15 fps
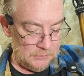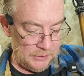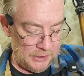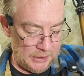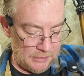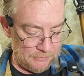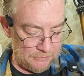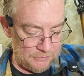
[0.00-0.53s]

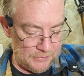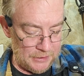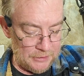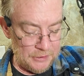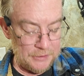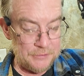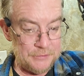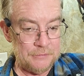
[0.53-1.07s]
Yeah, there
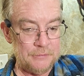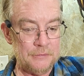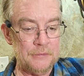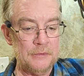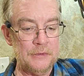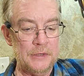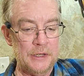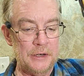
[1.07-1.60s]
it is.
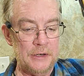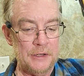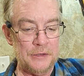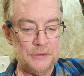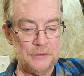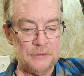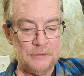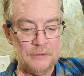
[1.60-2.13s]
There it
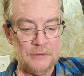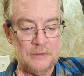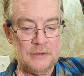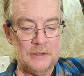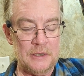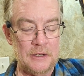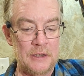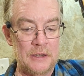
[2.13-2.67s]
is.
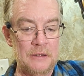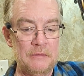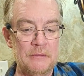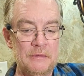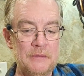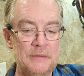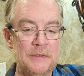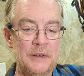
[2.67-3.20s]
All right,
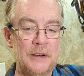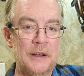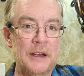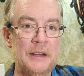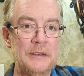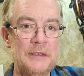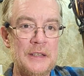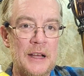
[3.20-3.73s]

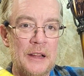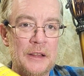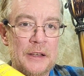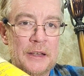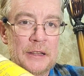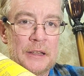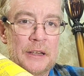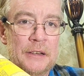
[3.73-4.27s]
very
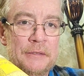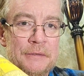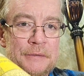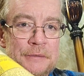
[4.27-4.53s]
delicately.